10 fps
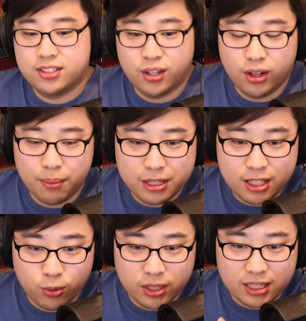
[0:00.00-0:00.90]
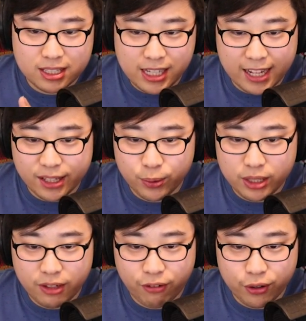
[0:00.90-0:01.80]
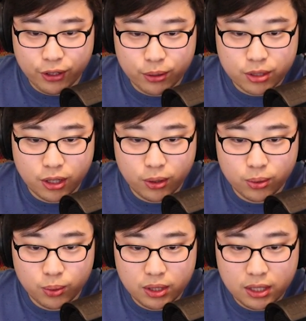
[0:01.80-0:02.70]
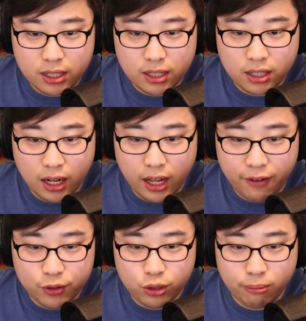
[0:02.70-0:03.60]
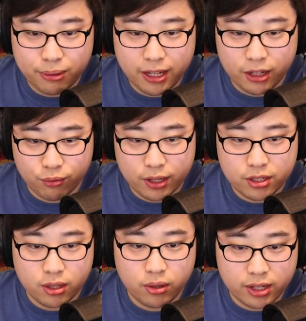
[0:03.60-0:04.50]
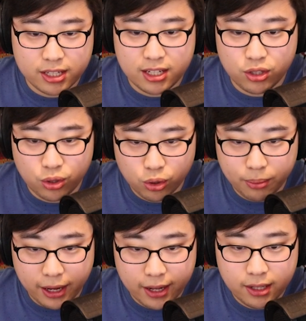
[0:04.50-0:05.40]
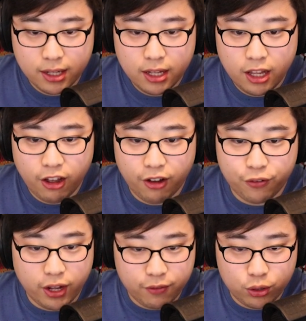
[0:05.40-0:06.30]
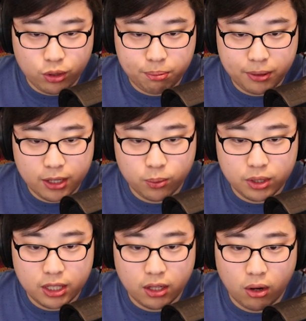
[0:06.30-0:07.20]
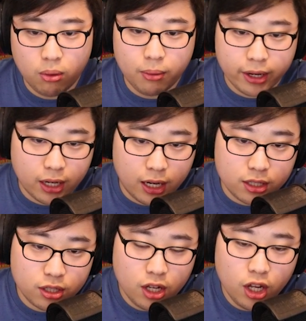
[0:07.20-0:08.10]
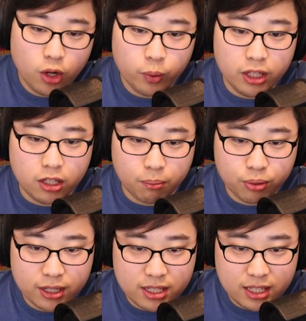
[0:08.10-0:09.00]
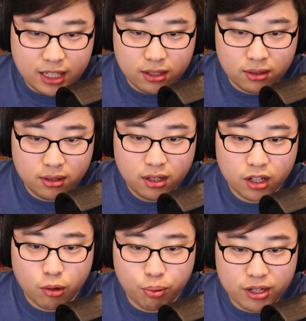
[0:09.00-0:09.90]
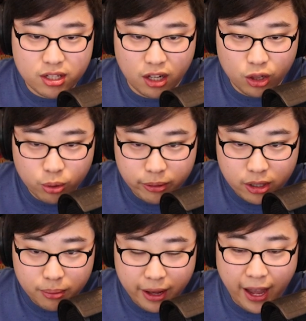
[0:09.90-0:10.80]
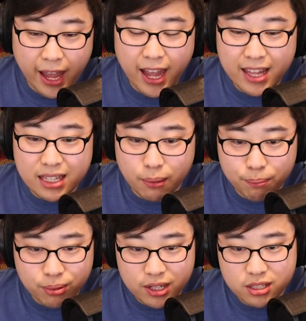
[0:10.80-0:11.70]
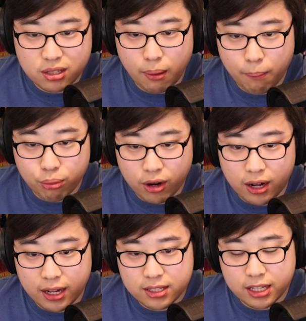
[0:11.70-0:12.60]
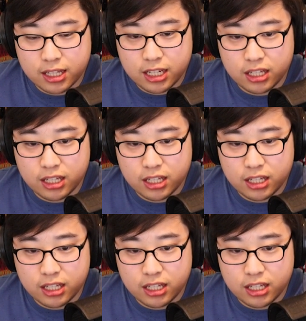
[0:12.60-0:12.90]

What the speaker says: So let me see what exactly we need. For a nose cone, we need a heavy duty plate and a redstone. Okay, that's not too bad. For the heavy duty plate, we need, oh my gosh, we need compressed steel, compressed aluminum, and compressed bronze. And